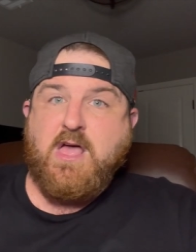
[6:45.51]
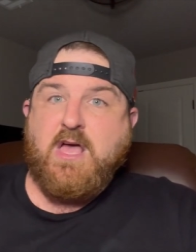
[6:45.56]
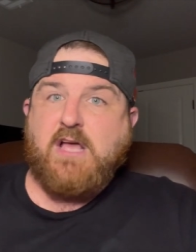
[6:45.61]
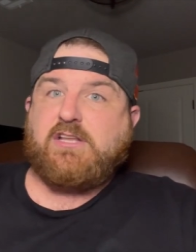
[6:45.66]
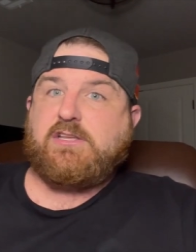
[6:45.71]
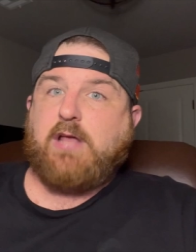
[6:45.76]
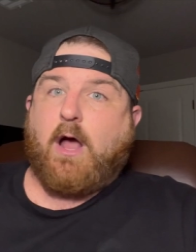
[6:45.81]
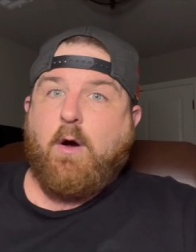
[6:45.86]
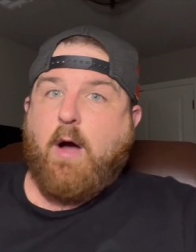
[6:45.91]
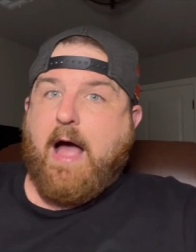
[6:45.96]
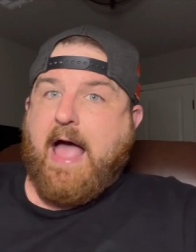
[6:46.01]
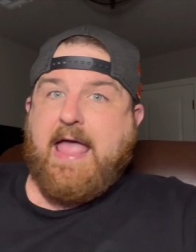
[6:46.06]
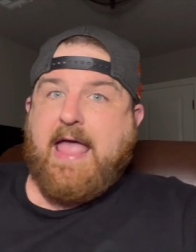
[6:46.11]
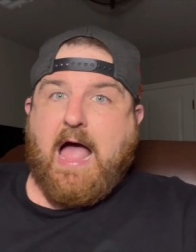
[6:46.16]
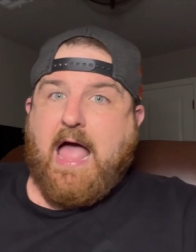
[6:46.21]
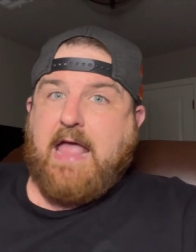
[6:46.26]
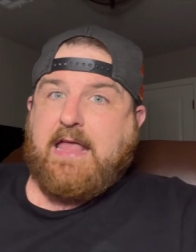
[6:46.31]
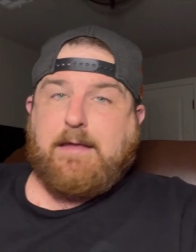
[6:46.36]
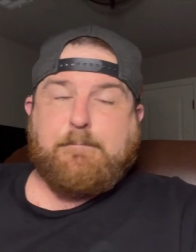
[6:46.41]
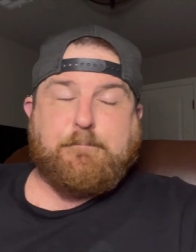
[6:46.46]
So
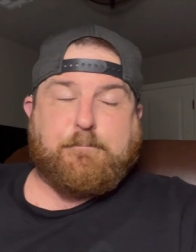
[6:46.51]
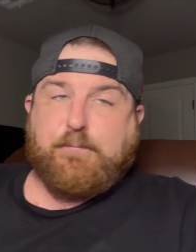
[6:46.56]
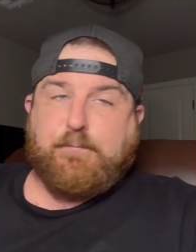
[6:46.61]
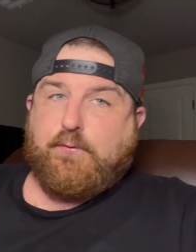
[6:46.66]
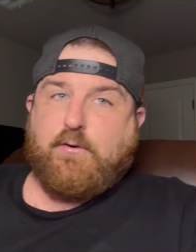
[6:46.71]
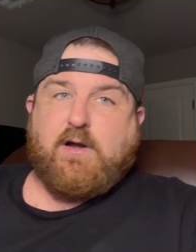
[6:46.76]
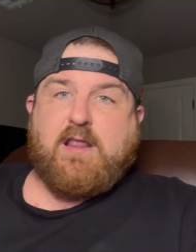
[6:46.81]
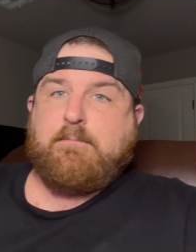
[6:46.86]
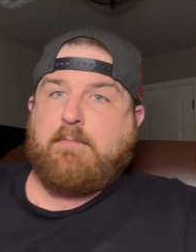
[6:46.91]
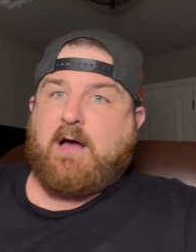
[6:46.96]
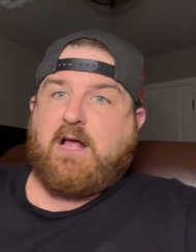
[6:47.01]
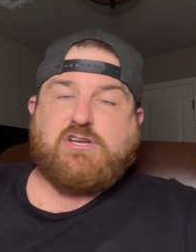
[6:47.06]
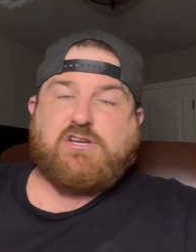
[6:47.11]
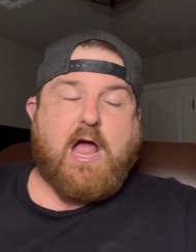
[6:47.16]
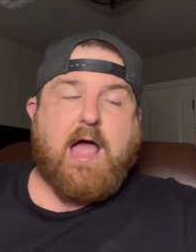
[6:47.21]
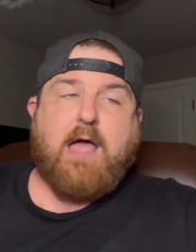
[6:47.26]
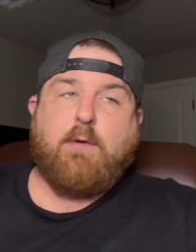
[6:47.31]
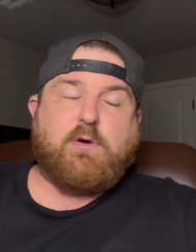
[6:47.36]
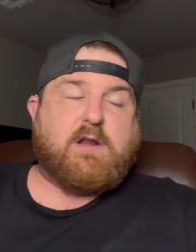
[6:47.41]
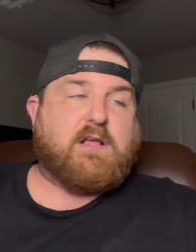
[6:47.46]
I can pretty much,
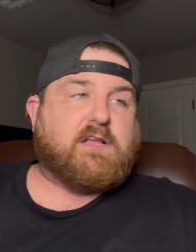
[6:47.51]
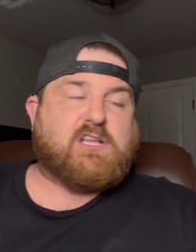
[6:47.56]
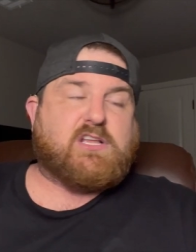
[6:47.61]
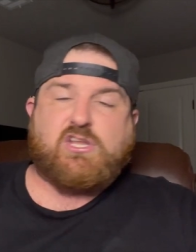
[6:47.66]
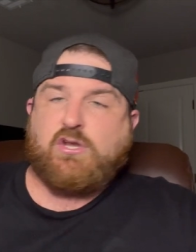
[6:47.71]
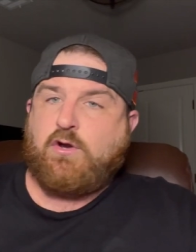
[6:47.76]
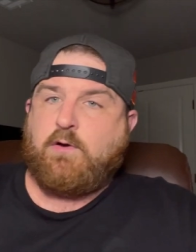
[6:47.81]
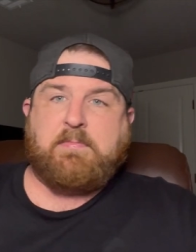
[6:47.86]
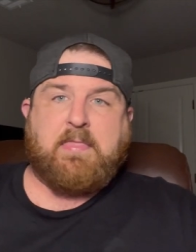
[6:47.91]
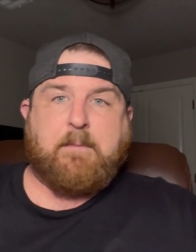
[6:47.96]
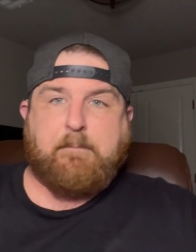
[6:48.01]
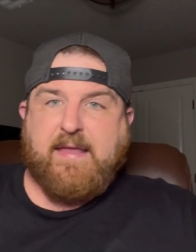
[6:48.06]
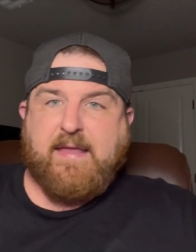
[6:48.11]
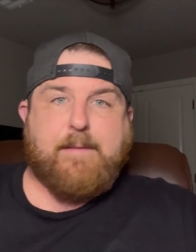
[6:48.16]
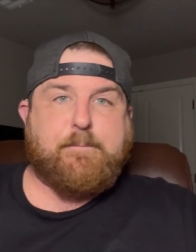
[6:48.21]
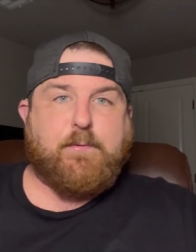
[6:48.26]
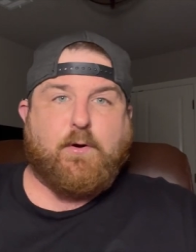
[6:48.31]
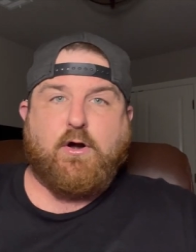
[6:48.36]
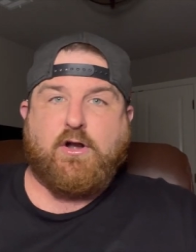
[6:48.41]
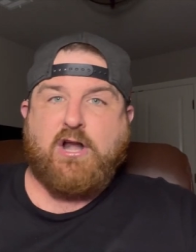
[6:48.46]
I would assume the
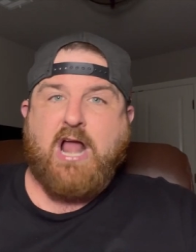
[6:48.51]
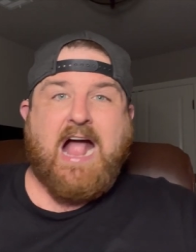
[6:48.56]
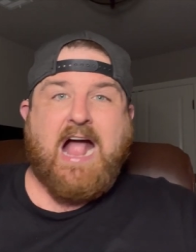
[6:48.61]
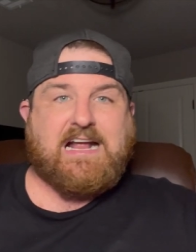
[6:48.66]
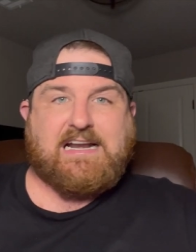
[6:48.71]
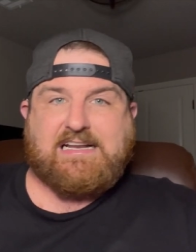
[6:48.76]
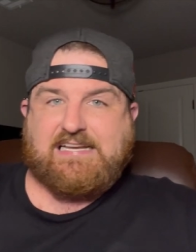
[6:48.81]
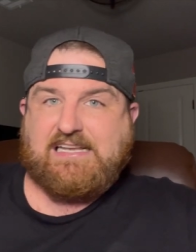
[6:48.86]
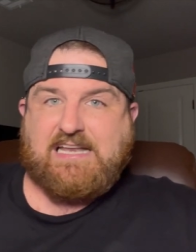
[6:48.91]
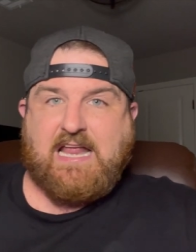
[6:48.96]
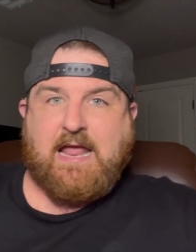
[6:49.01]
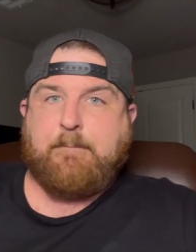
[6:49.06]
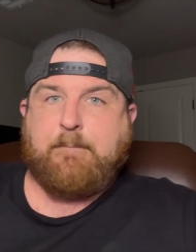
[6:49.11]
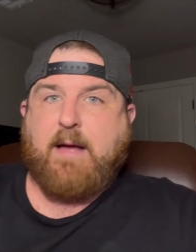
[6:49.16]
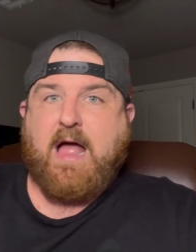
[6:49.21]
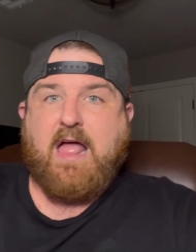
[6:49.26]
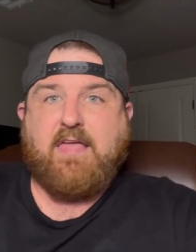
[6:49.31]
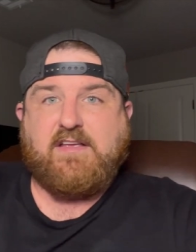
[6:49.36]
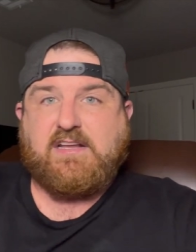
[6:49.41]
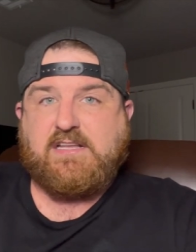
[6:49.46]
people are not going to stand
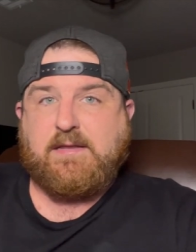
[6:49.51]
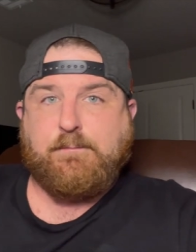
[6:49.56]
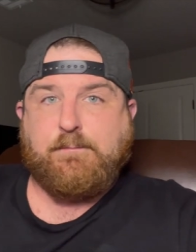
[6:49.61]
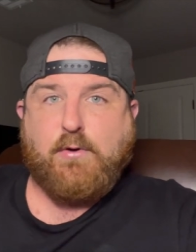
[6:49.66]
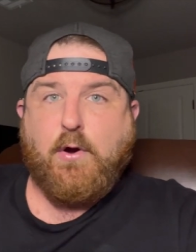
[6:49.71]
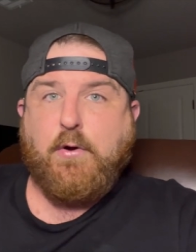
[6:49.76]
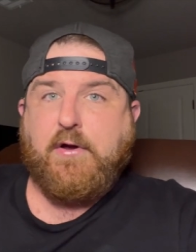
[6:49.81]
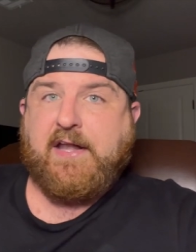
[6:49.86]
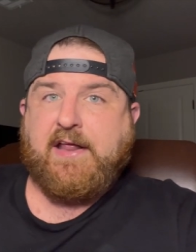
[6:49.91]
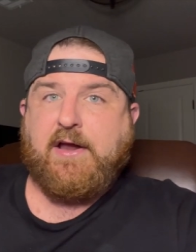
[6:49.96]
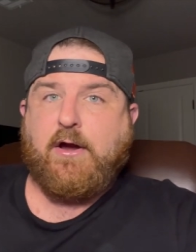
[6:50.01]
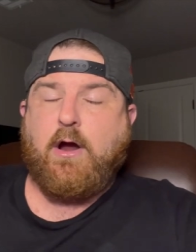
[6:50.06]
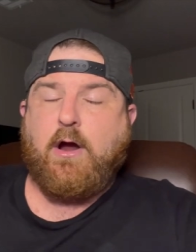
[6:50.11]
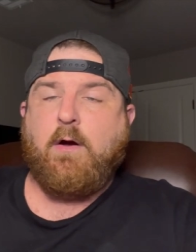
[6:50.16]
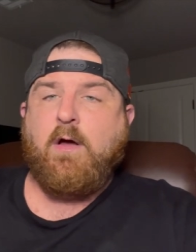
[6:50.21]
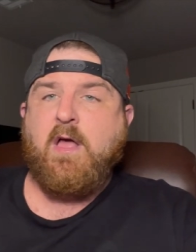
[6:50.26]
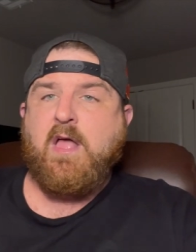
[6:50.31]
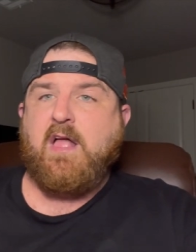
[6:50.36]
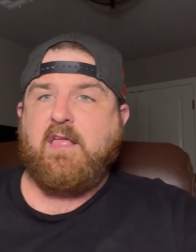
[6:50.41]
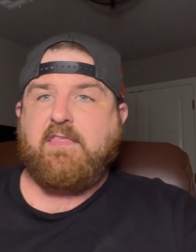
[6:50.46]
by this in Broken
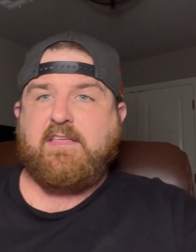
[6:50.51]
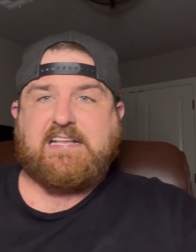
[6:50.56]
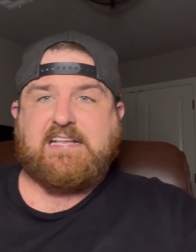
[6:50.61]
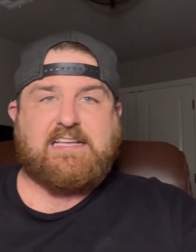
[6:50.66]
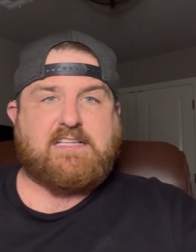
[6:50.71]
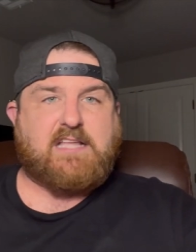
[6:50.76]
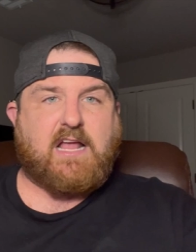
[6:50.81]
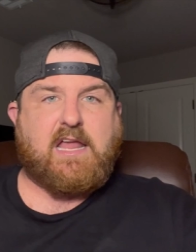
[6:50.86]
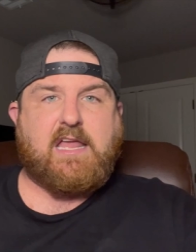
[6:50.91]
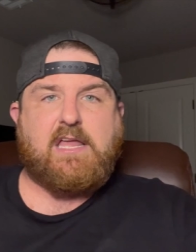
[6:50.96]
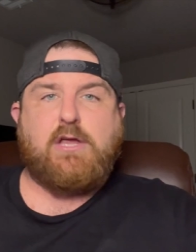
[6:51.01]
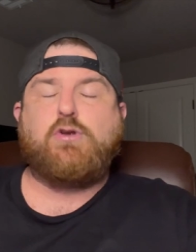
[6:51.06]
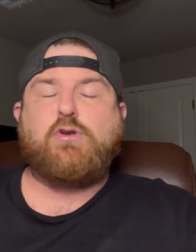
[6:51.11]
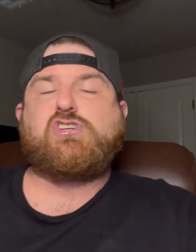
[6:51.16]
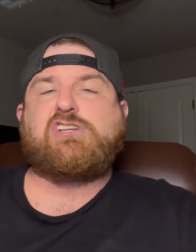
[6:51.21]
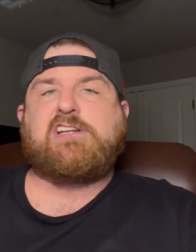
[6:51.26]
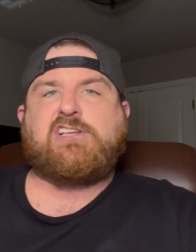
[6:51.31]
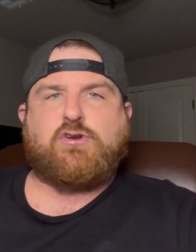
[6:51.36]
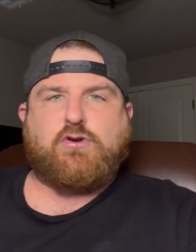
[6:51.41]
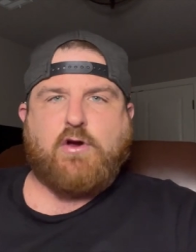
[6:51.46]
Arrow. This is a
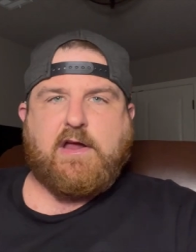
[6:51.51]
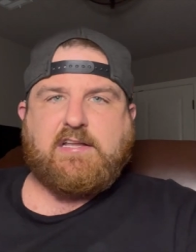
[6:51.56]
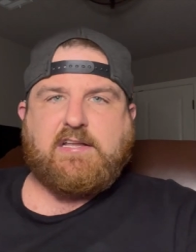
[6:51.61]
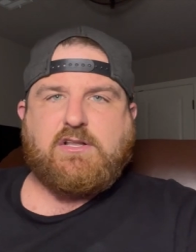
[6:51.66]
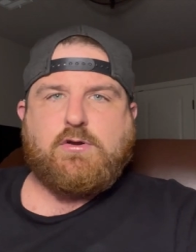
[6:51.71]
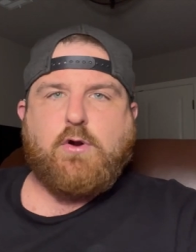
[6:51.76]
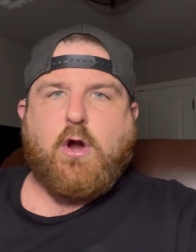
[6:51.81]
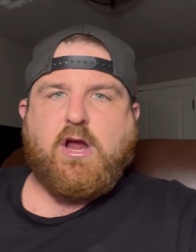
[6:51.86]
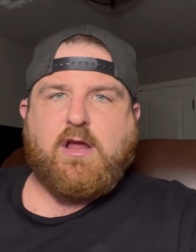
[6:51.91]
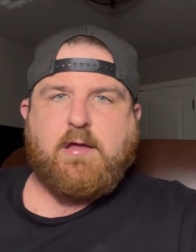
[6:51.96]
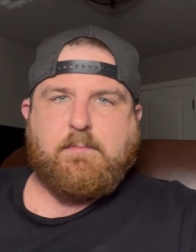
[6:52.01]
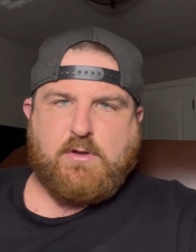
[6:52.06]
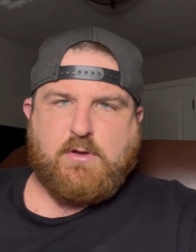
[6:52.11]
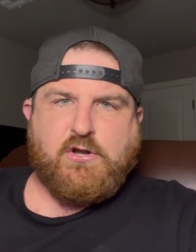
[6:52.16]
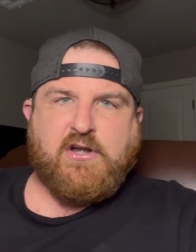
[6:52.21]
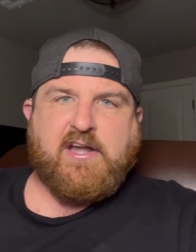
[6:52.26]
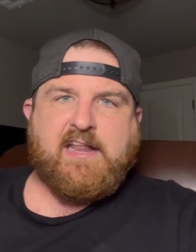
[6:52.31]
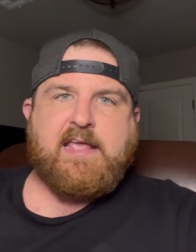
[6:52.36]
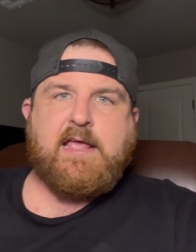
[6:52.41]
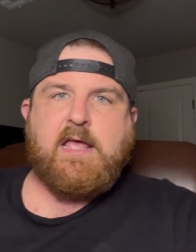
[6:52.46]
huge disgrace to our
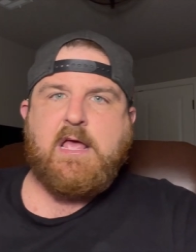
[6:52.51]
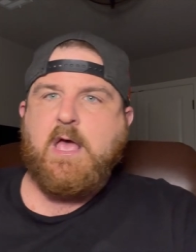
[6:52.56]
community,